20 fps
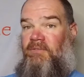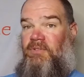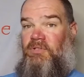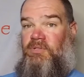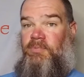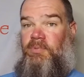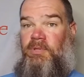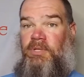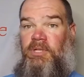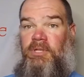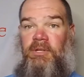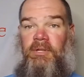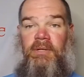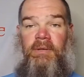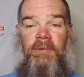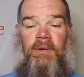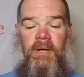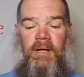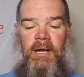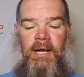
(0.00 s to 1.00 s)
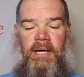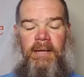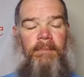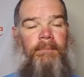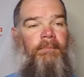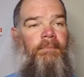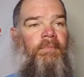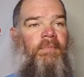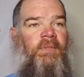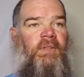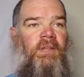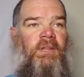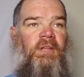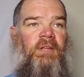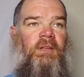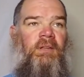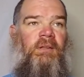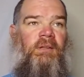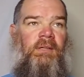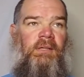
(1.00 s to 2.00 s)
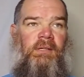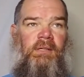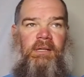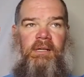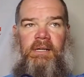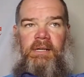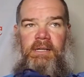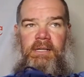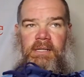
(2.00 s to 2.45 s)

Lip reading: feels pretty good. All right, the